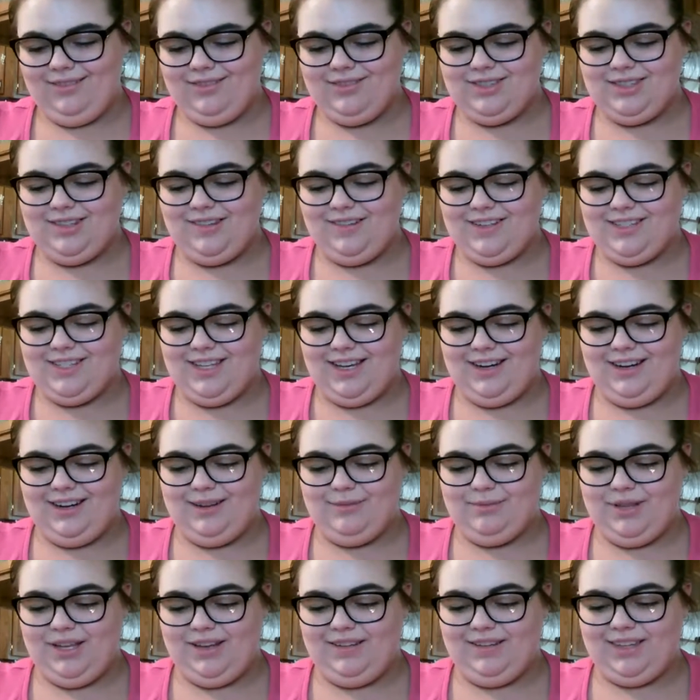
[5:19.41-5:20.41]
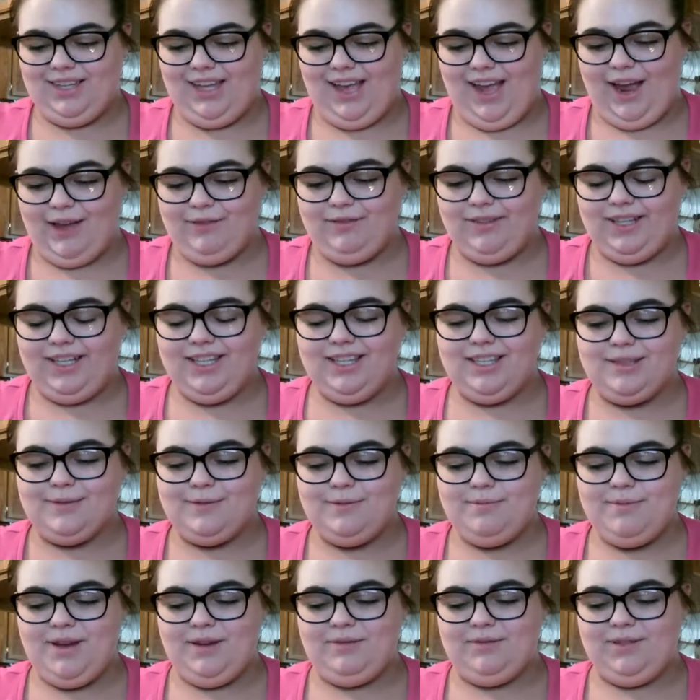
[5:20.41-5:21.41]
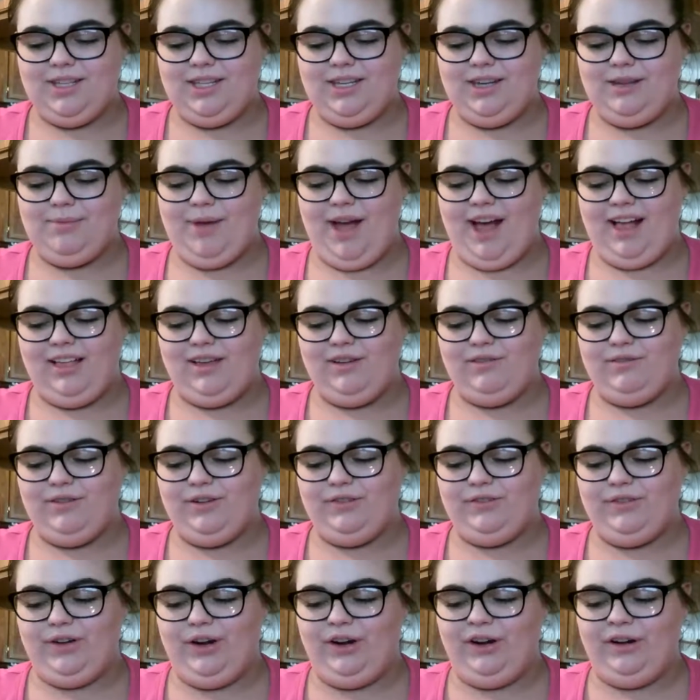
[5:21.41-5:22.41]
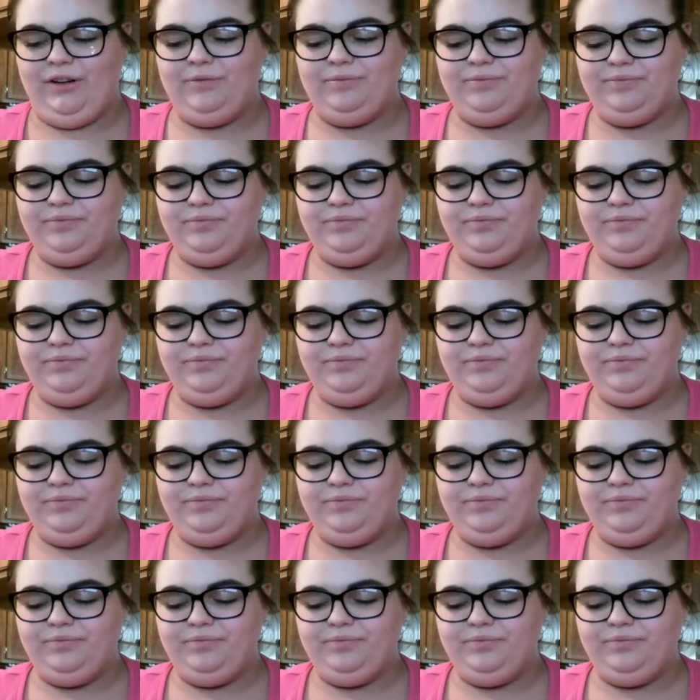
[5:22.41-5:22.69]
So excited to play with that. I feel like this would be a really good palette for fall.